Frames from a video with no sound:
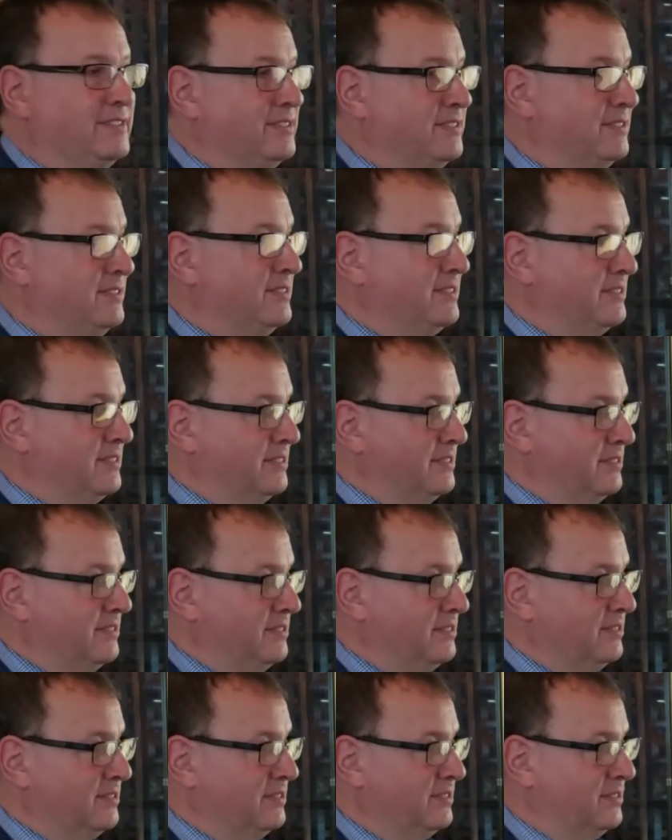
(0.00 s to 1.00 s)

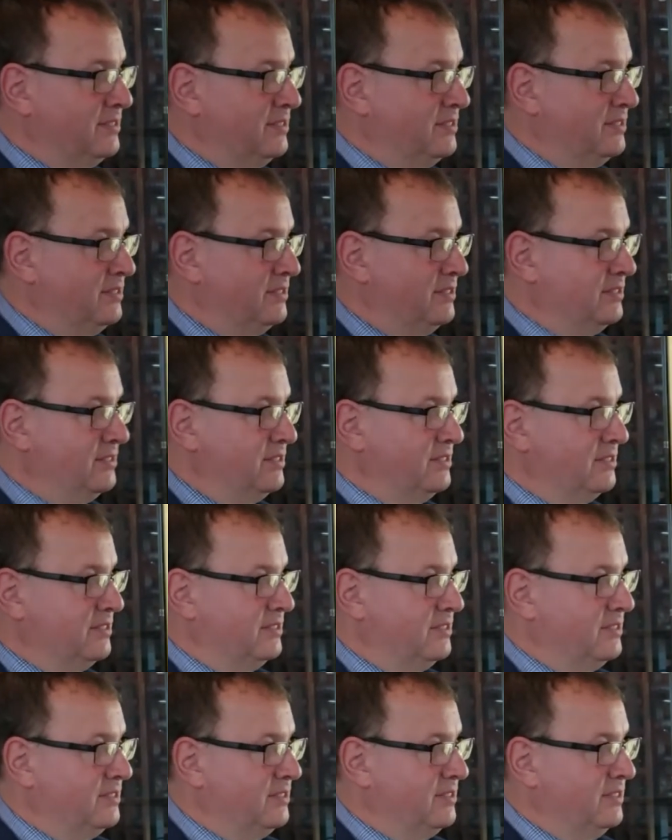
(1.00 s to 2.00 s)

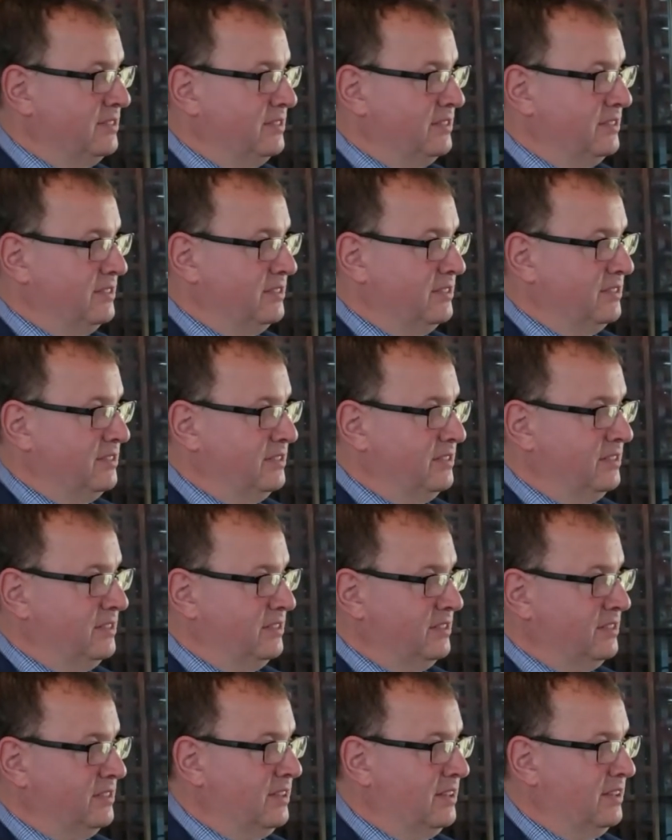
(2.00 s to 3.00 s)

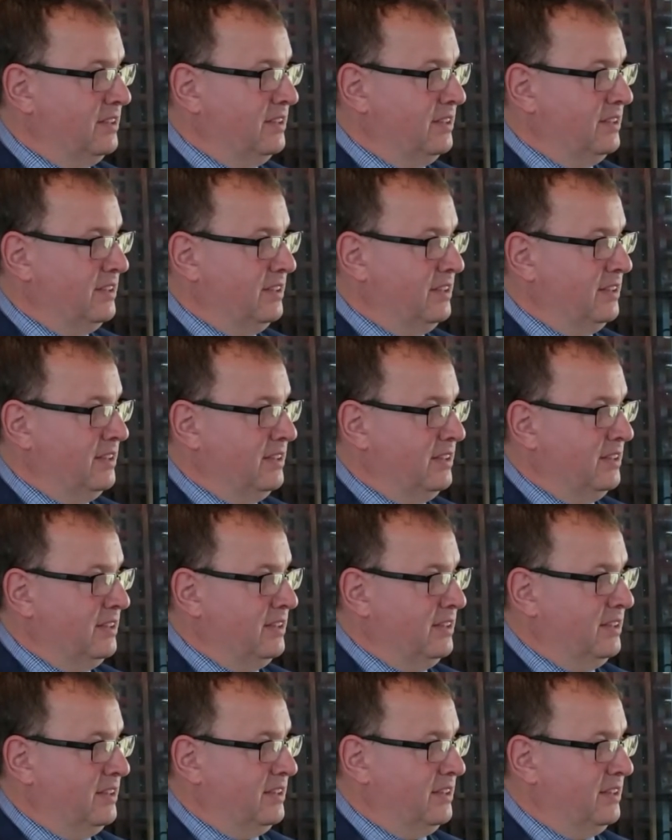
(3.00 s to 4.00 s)

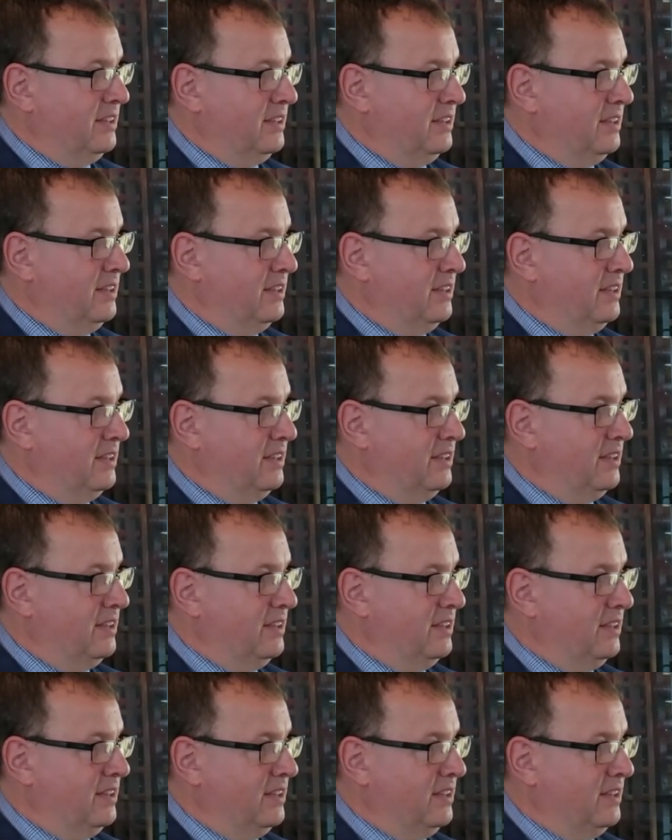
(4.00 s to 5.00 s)

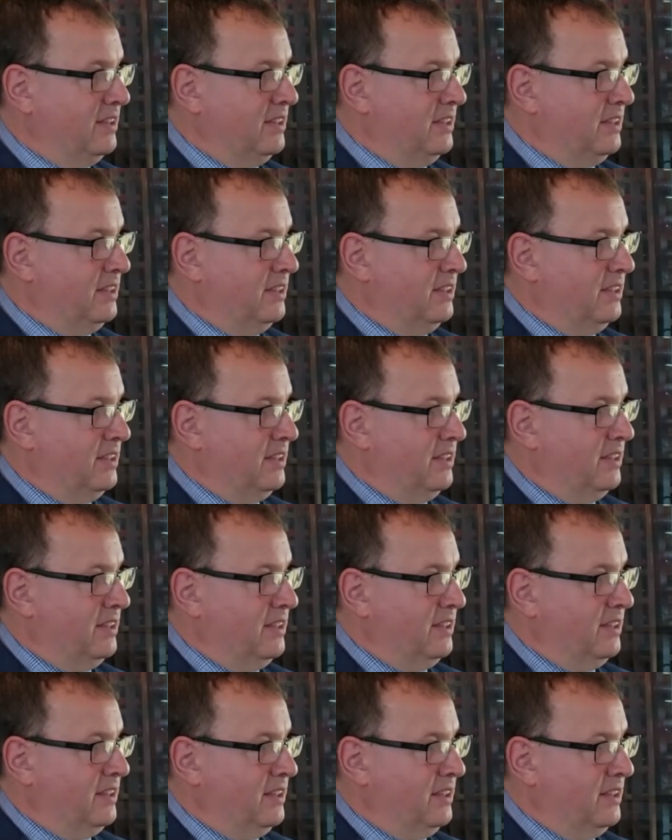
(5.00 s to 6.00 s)

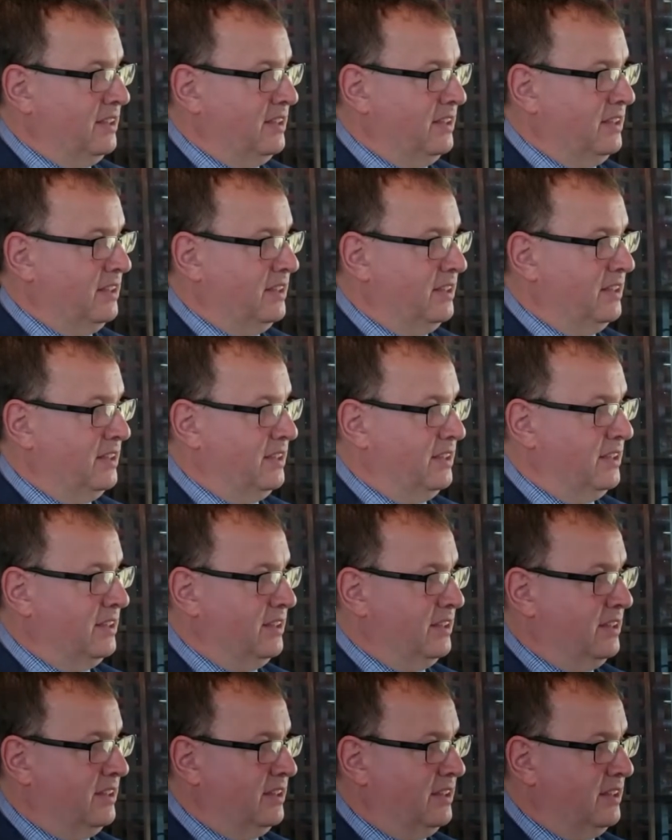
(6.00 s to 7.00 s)

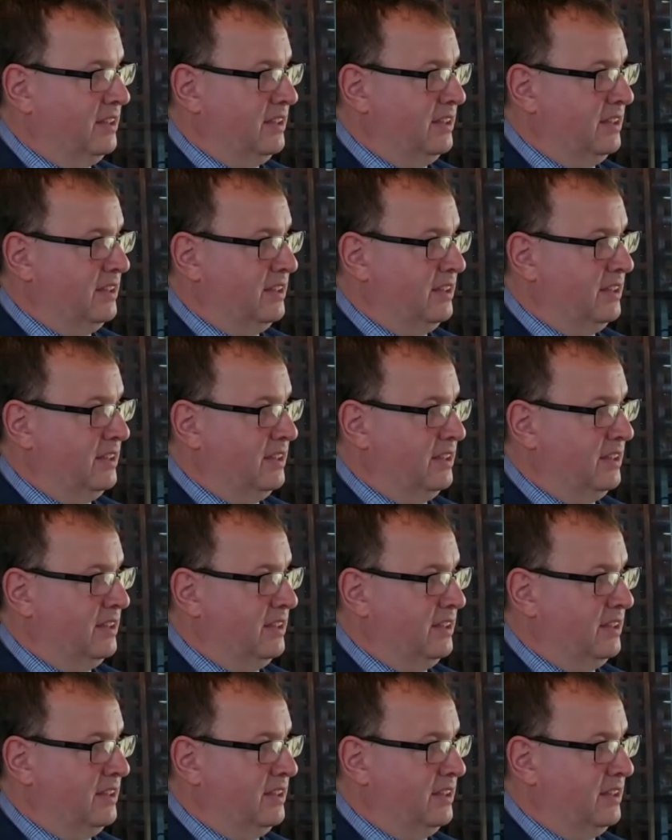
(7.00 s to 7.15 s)
(not speaking)